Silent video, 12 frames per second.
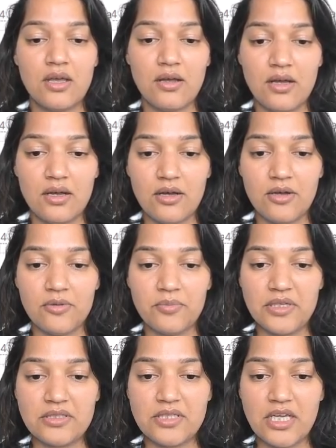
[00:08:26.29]

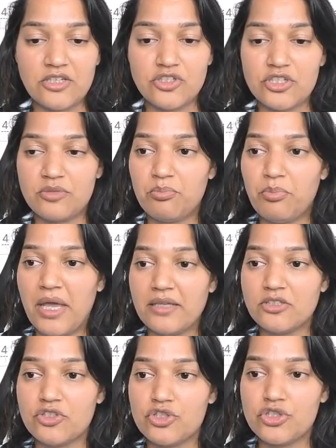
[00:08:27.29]
meditation
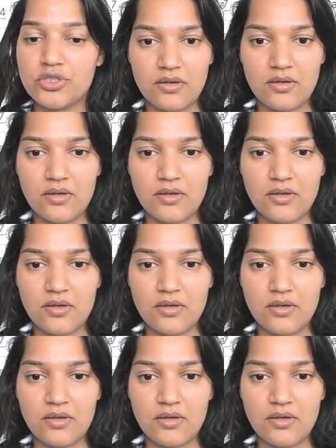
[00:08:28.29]
bench.